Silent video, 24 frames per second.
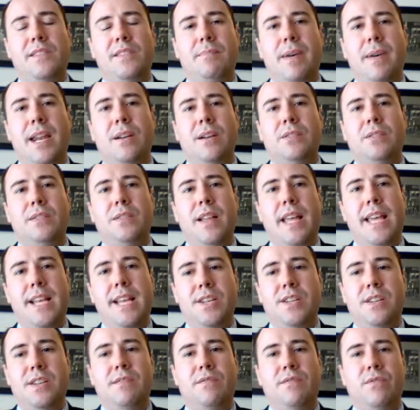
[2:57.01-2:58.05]
a medical
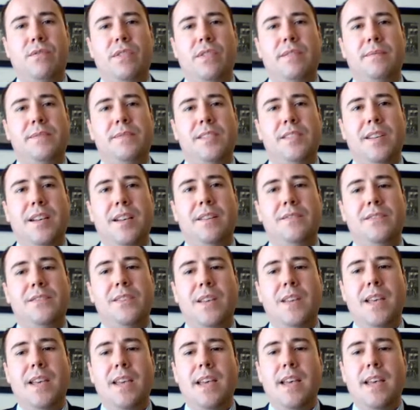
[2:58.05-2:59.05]
agent for themselves.